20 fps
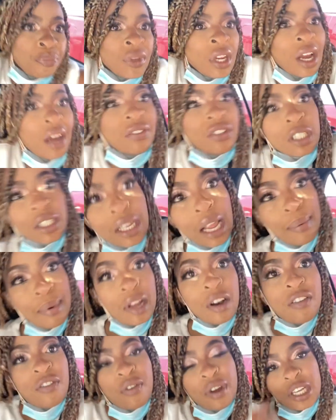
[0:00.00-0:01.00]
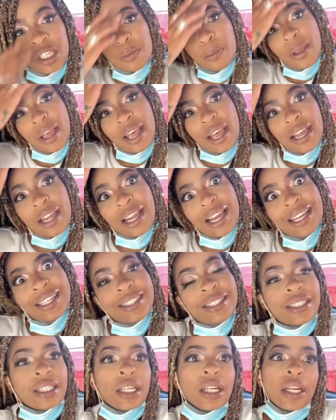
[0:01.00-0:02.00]
I've just come out of Westpack. I
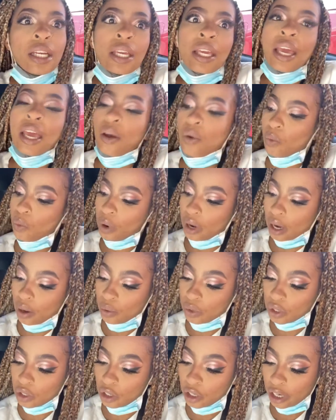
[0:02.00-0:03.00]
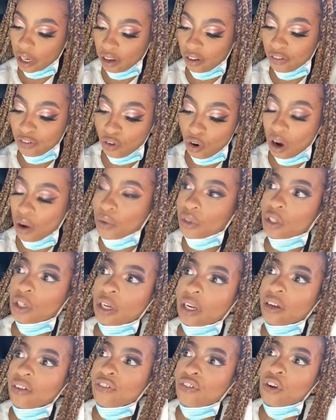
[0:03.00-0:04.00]
didn't get what I was looking for. I was
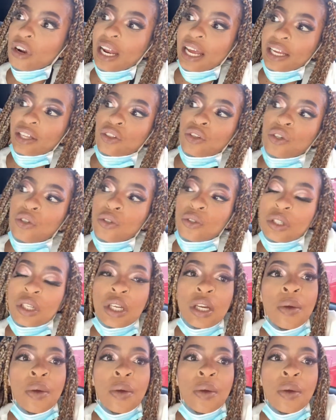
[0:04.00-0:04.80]
looking for like those,